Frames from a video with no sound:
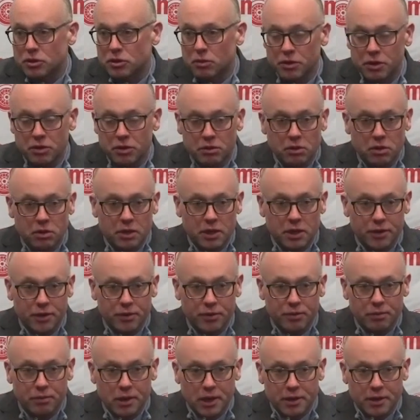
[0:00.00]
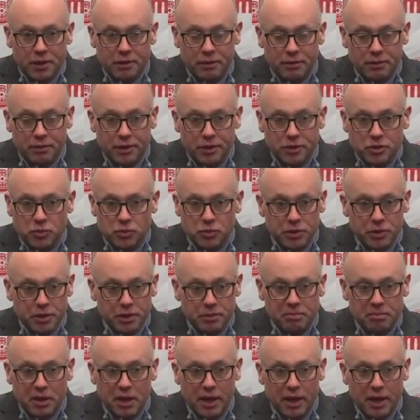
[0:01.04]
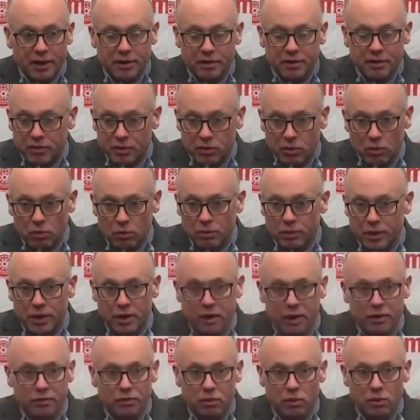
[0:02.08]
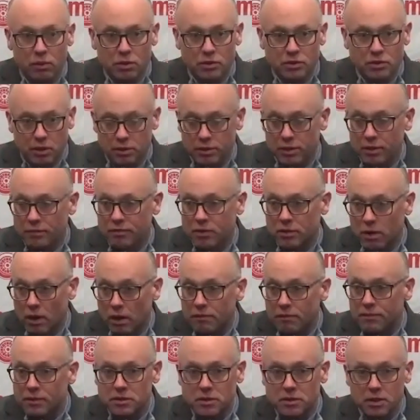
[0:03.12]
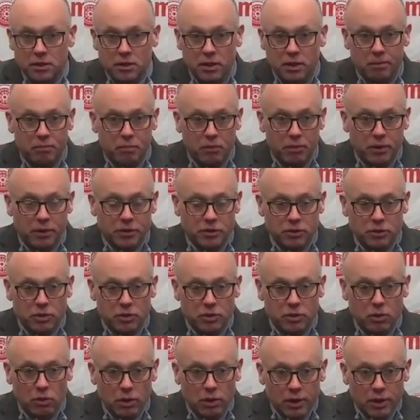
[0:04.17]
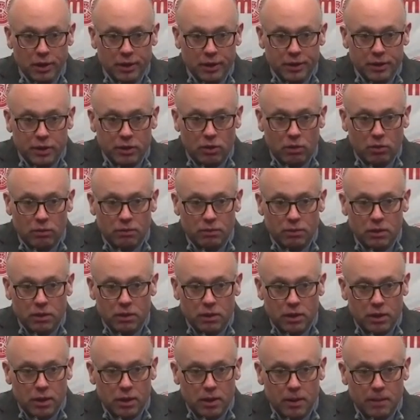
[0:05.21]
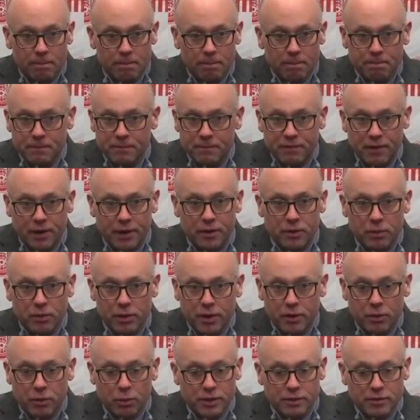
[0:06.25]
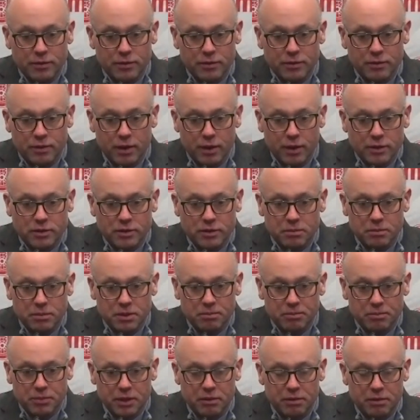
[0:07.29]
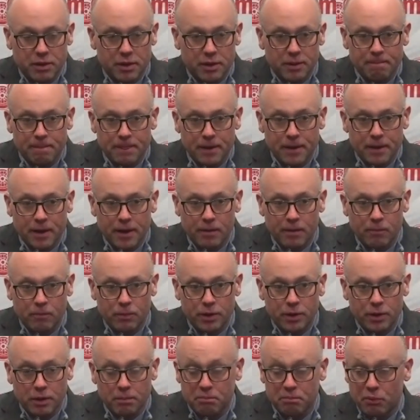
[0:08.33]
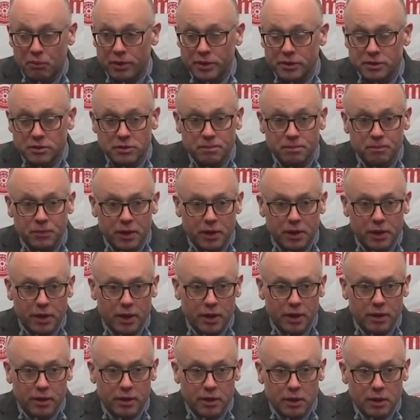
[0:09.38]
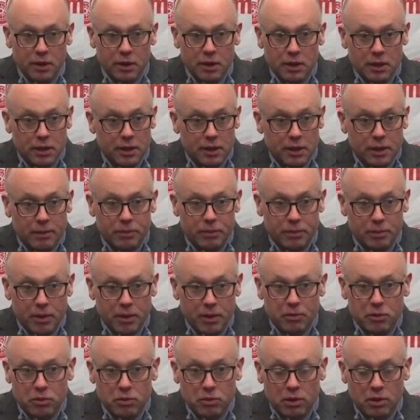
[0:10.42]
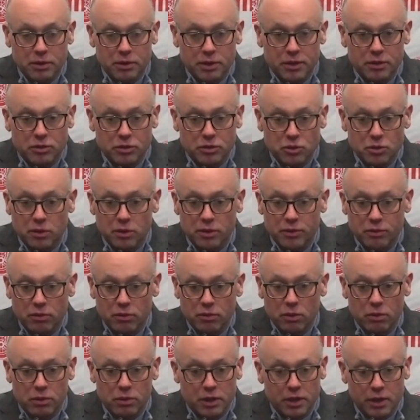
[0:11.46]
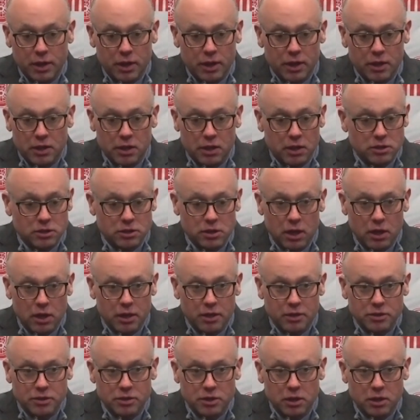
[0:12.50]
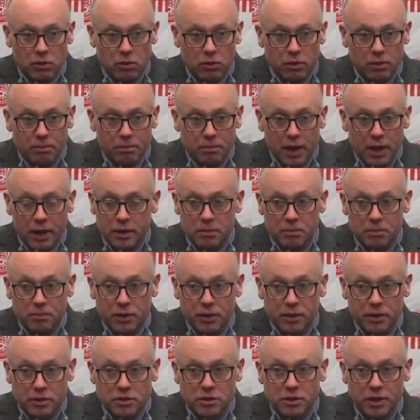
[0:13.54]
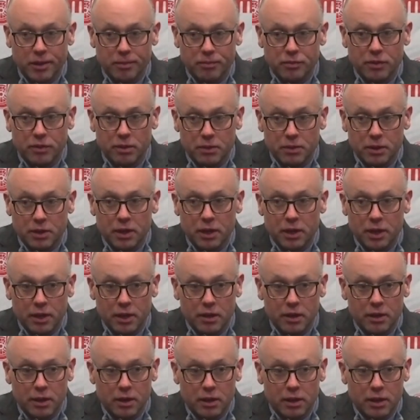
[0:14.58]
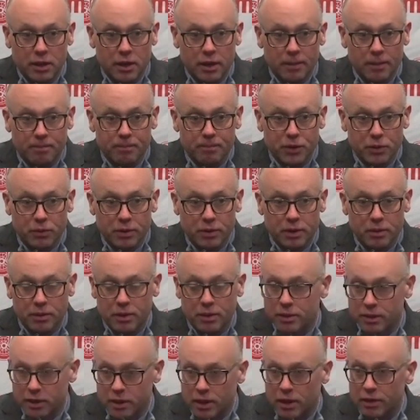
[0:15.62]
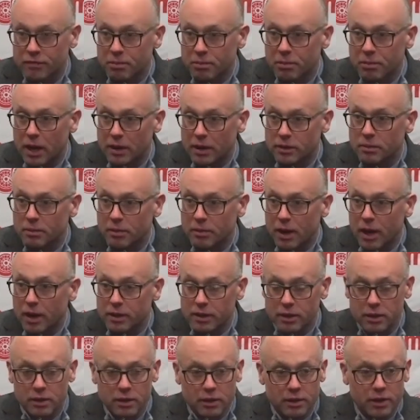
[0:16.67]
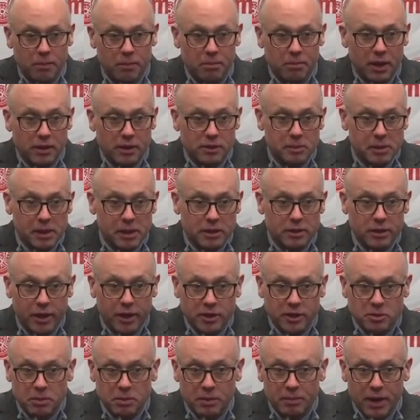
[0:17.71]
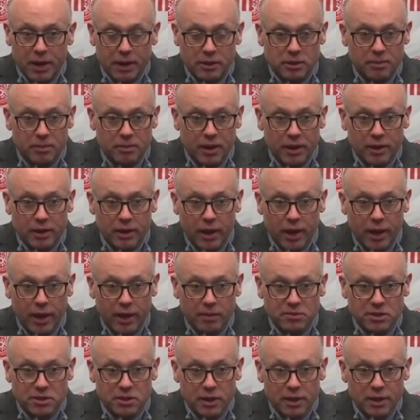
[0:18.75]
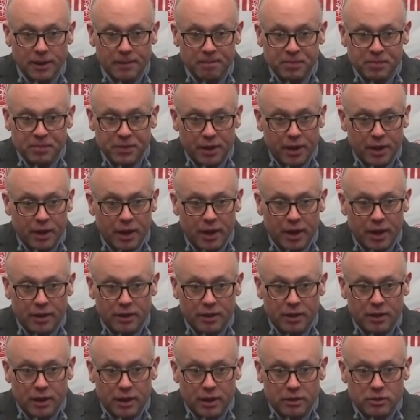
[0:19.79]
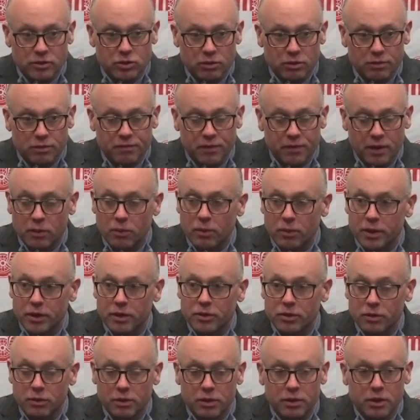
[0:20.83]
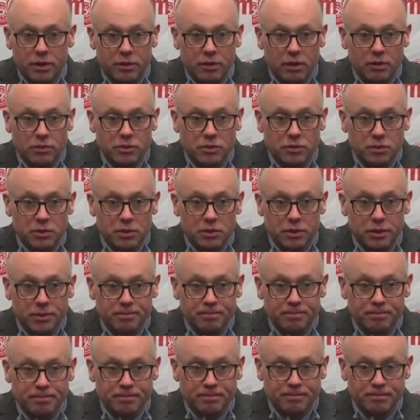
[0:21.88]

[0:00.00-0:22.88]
You know, when you're looking at your record and it's really bad, and if you don't win on the road, it's hard to have confidence at that point. So, you know, finding a way to win today is a big thing, and we need points and to be able to go out and get the two on the road. And it is not easy going back and playing the same team again, you know, on a kind of a back-to-back, not back-to-back nights, but back-to-back games. And so to find a way to do it, I thought was real good.